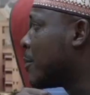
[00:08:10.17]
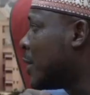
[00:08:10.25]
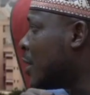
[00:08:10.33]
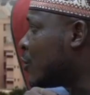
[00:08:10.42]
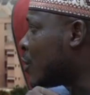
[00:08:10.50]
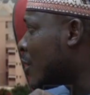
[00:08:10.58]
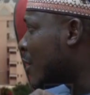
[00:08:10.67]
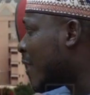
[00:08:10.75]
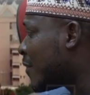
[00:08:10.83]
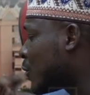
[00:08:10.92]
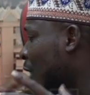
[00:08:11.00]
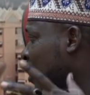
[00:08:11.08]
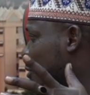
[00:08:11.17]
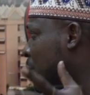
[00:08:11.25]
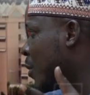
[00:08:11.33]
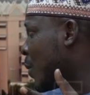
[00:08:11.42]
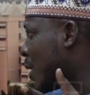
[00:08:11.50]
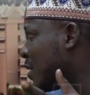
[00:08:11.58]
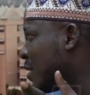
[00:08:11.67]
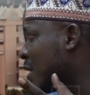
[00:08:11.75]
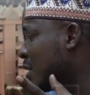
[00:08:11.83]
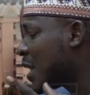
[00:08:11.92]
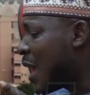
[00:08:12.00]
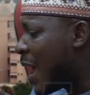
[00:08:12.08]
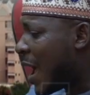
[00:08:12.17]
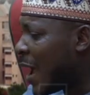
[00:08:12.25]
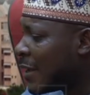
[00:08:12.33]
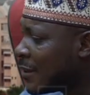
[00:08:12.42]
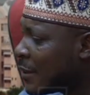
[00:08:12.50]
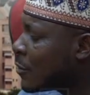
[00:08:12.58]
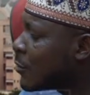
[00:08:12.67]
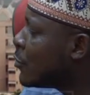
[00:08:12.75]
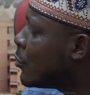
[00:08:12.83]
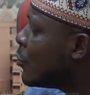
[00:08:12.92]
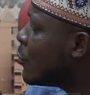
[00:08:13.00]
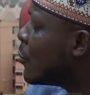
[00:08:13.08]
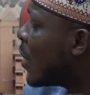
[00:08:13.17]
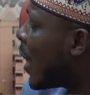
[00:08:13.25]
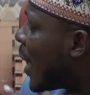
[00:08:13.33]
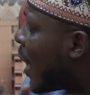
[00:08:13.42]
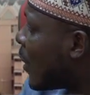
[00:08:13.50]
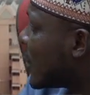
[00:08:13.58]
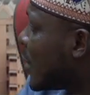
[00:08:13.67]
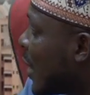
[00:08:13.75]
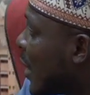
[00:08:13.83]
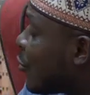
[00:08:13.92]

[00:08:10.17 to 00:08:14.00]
place where you have to experience this, mm. and now you are out here